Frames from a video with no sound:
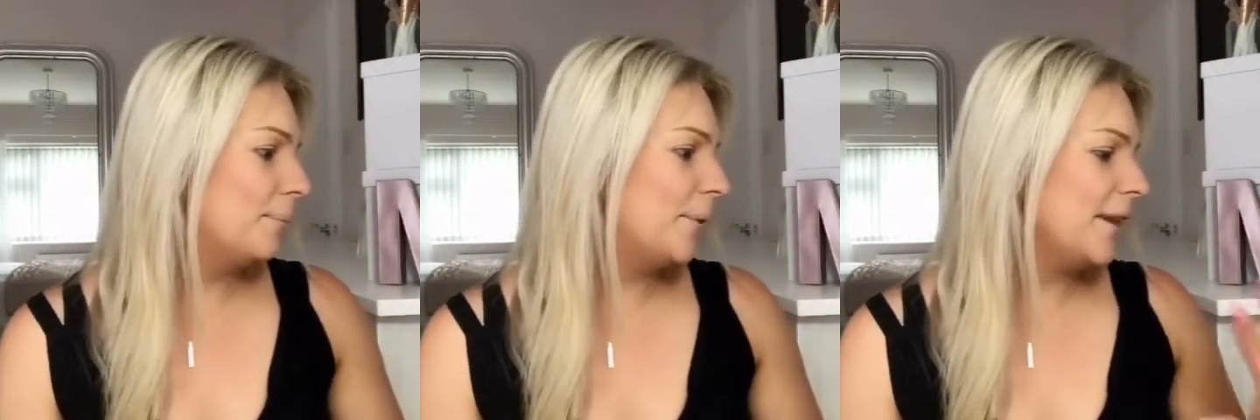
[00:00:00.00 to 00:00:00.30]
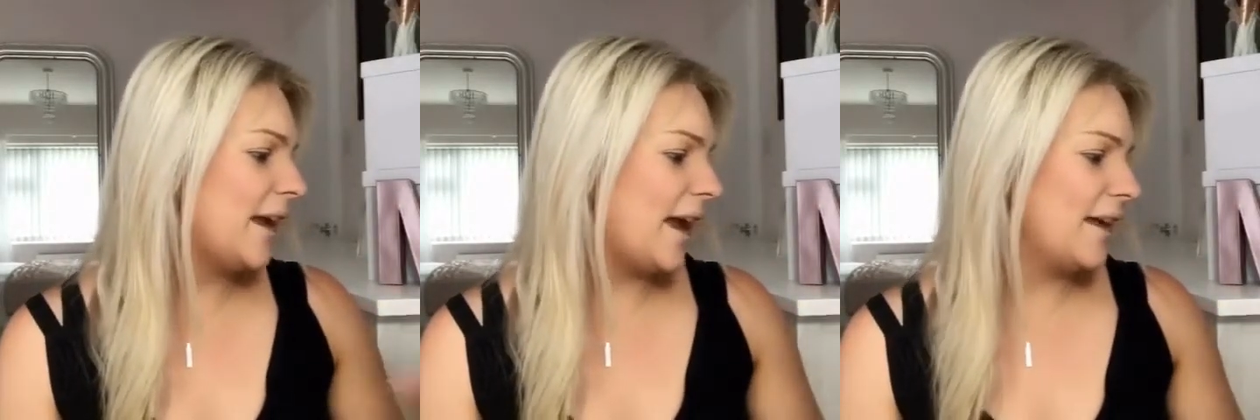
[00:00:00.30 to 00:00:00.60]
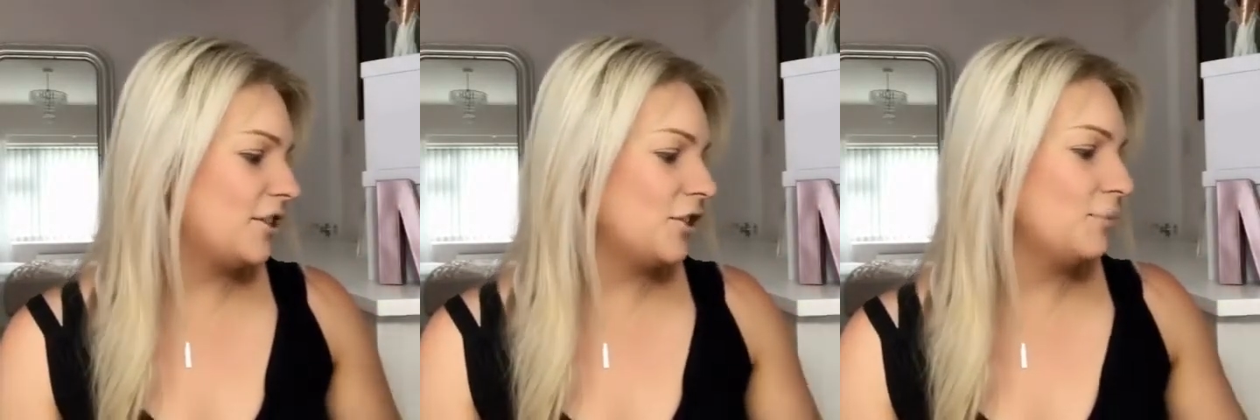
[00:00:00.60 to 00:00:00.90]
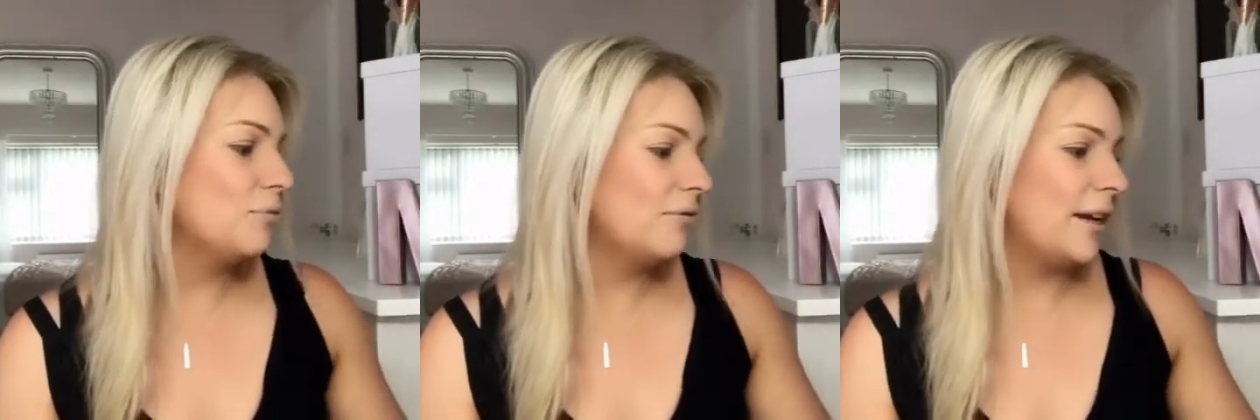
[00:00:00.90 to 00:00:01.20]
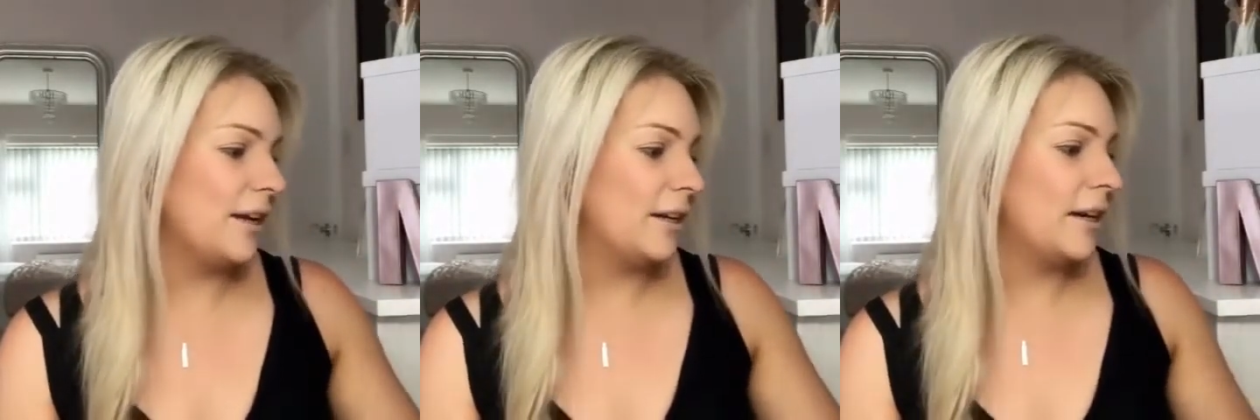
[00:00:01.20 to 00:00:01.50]
But yeah, it's just
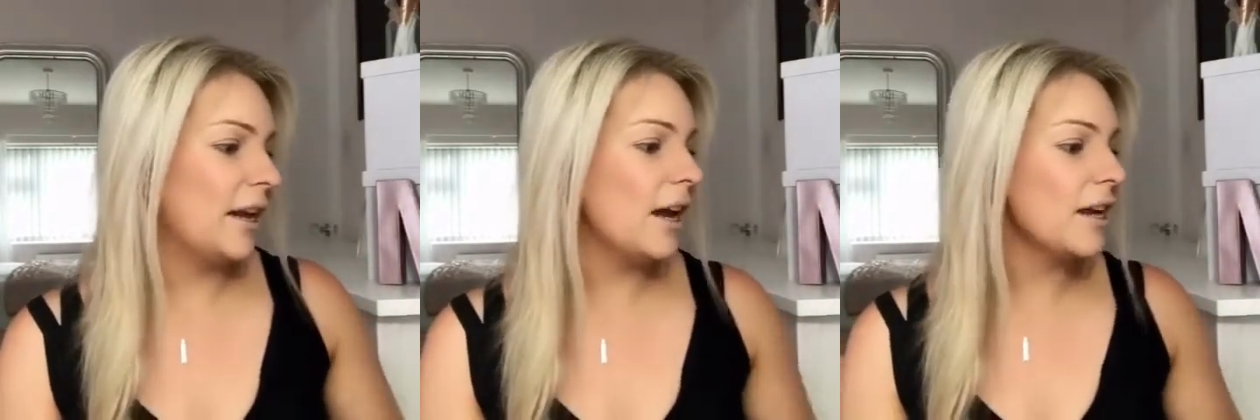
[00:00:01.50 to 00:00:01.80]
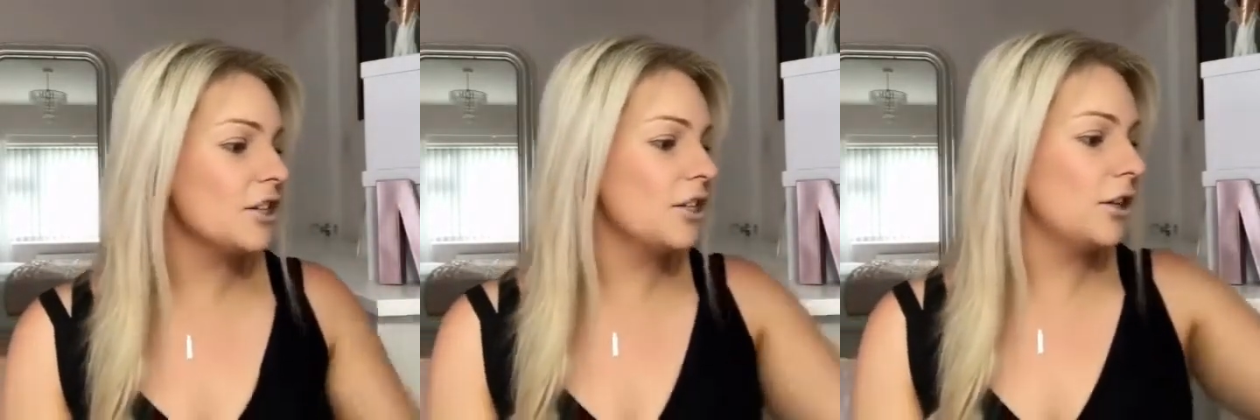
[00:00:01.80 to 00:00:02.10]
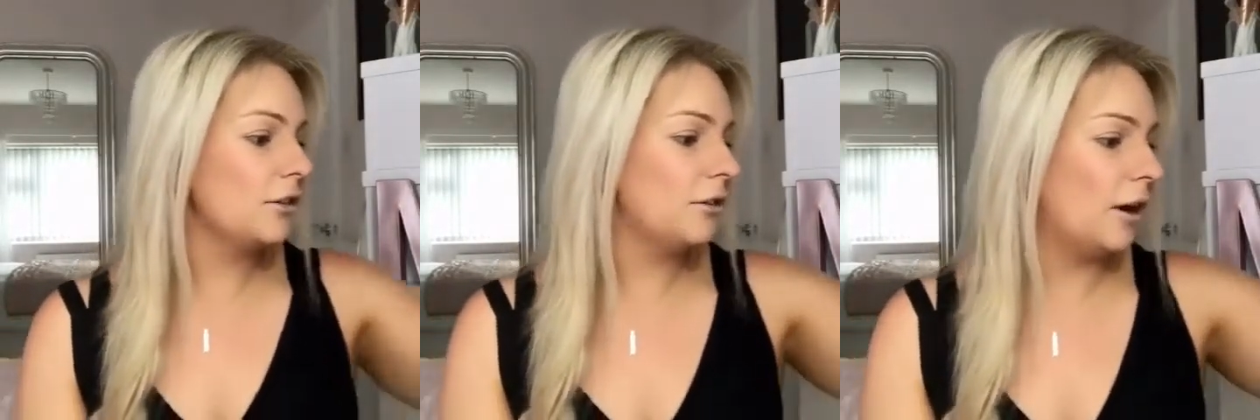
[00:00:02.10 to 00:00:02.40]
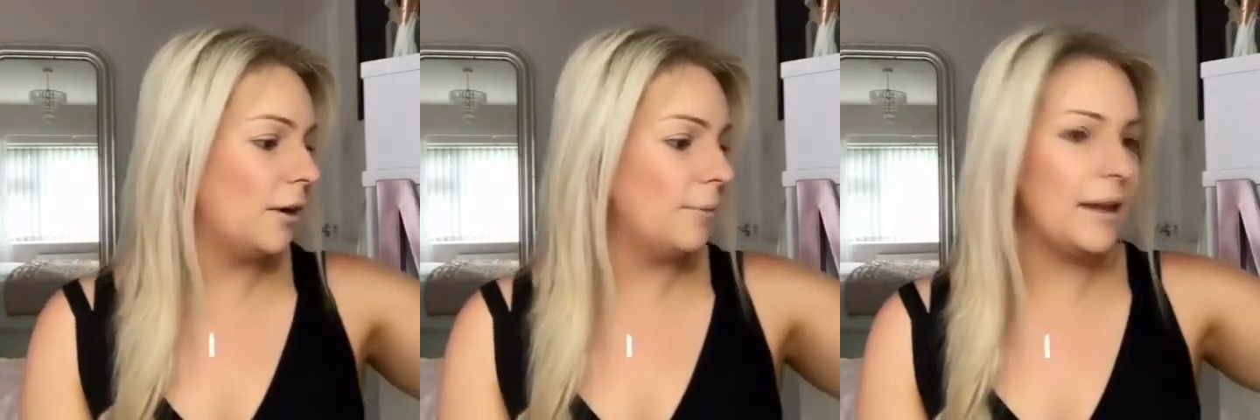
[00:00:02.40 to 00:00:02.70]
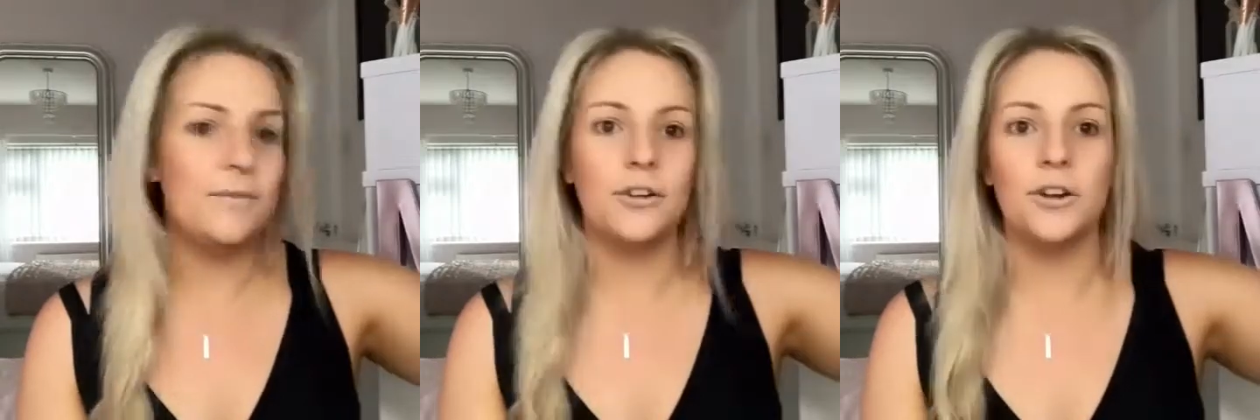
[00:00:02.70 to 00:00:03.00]
brilliant, and I actually don't
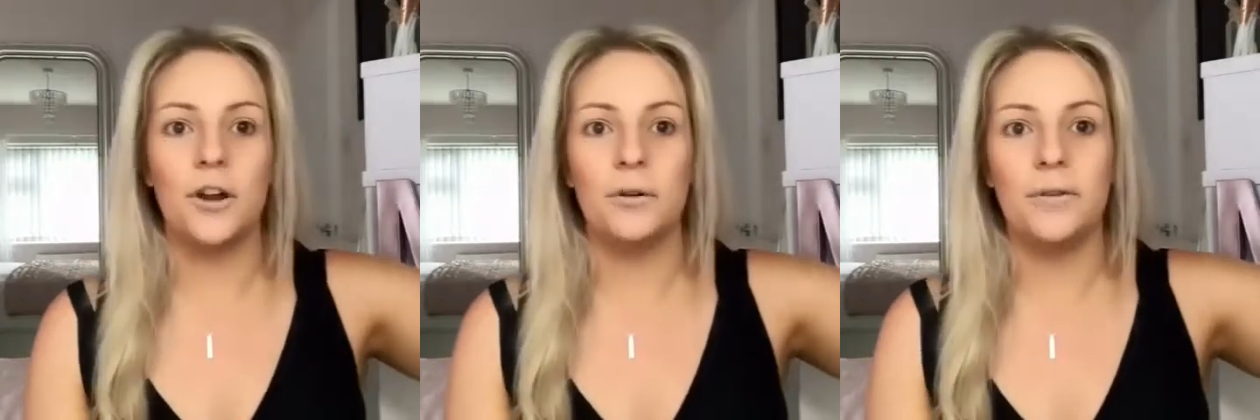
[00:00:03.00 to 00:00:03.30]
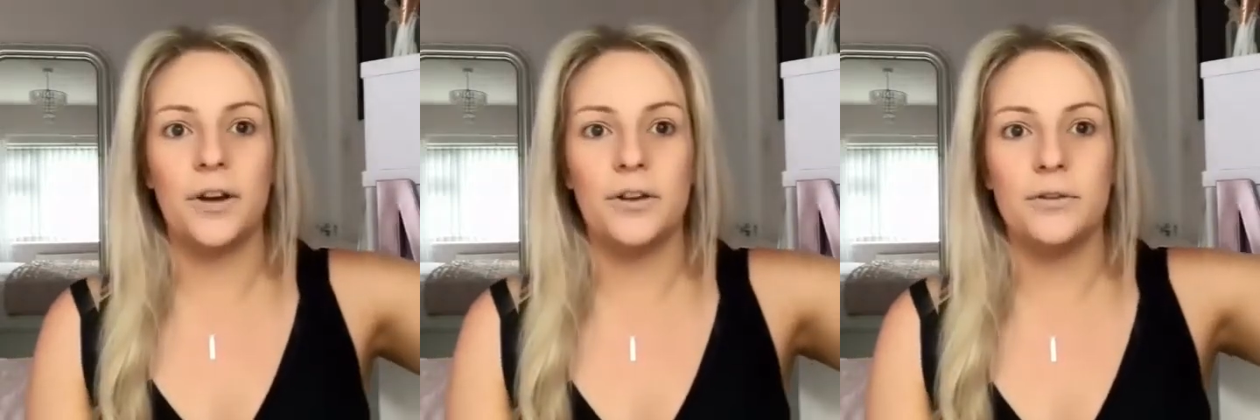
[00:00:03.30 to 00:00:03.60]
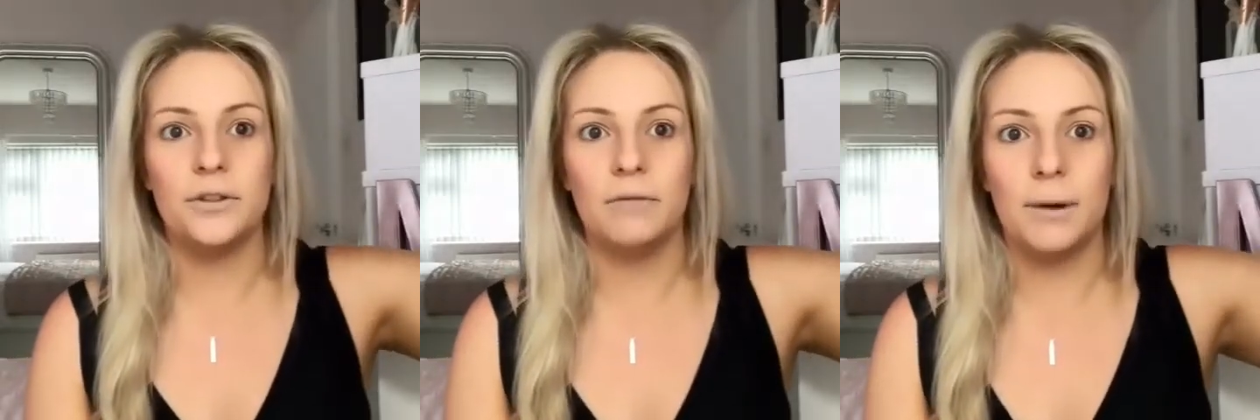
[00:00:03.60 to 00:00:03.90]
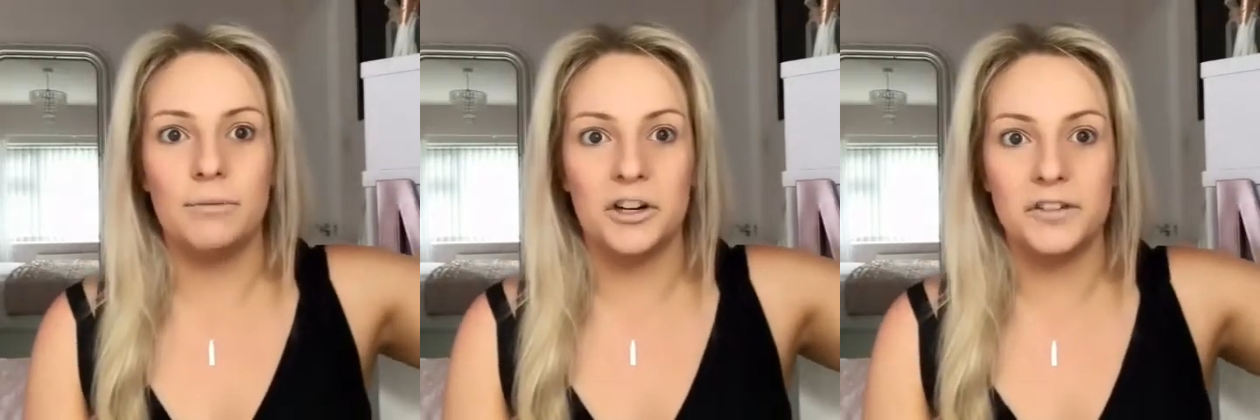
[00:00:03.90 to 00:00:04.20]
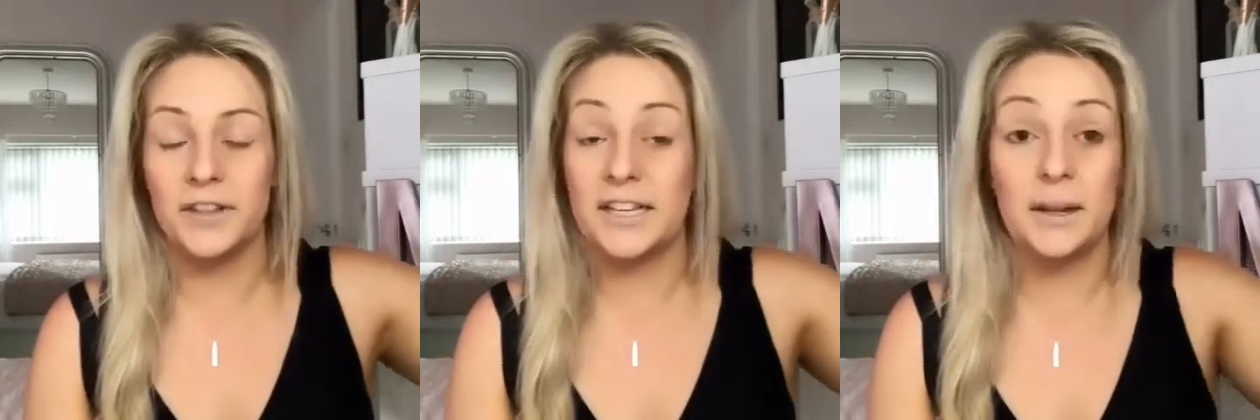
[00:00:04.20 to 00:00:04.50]
even know if I use the right brush
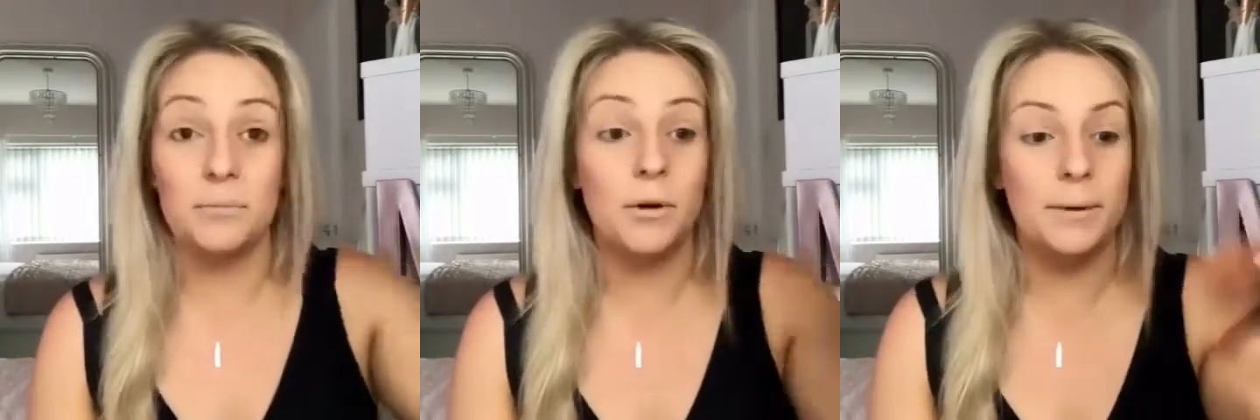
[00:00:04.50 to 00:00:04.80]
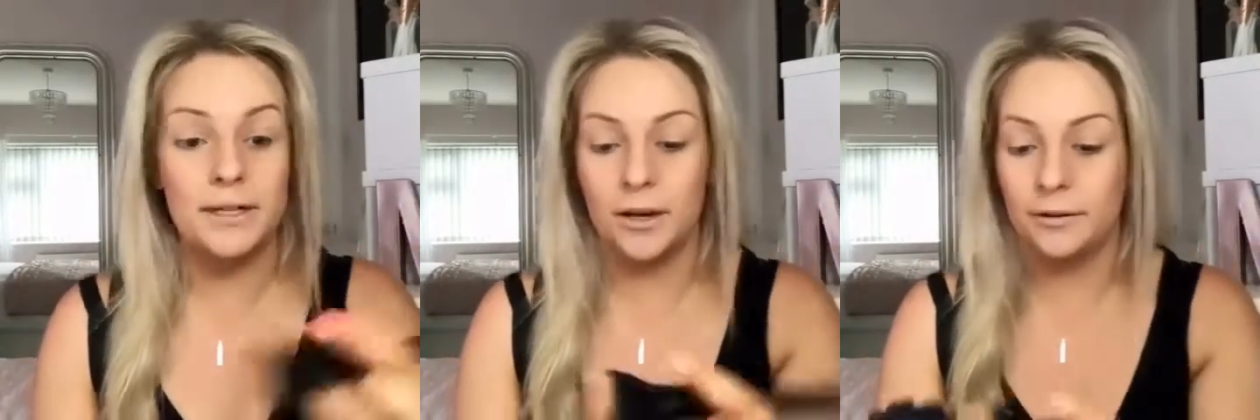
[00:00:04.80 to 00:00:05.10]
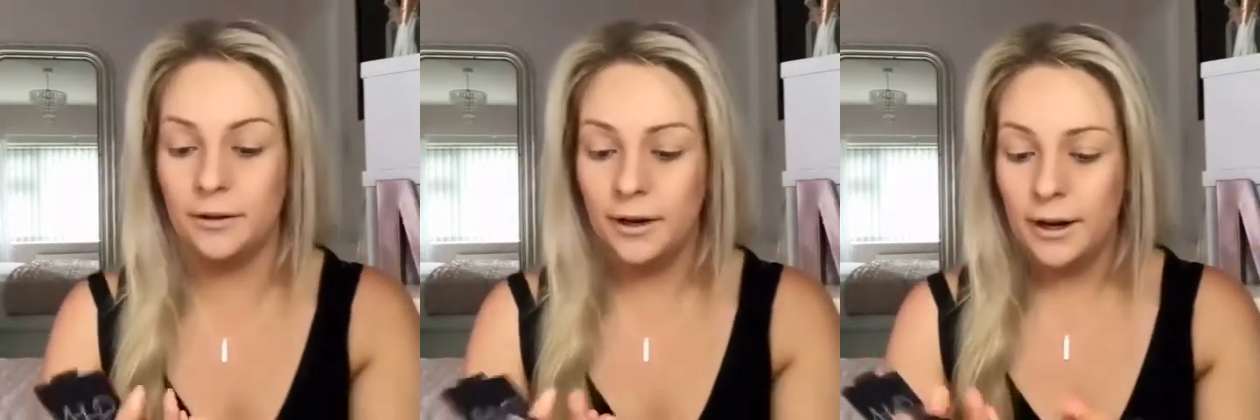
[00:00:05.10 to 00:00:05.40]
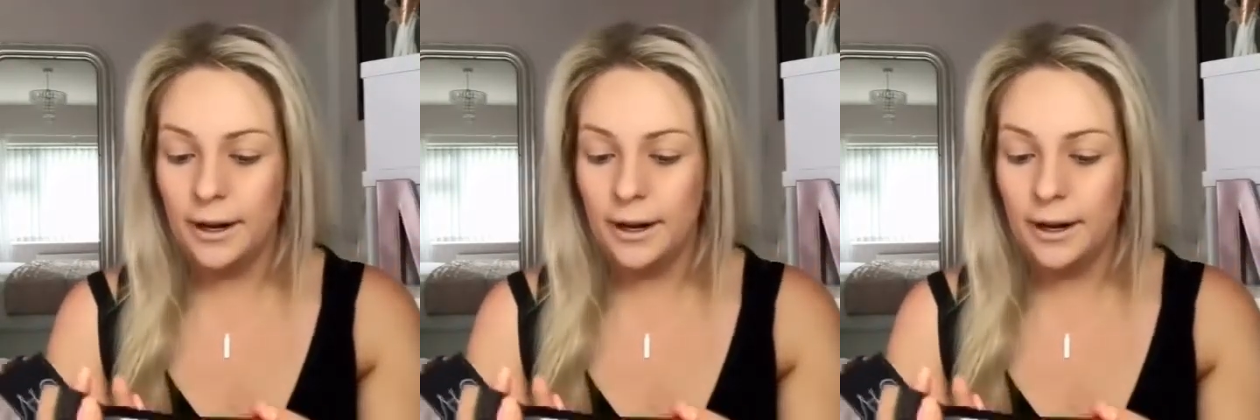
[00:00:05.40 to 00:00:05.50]
for this. I probably don't.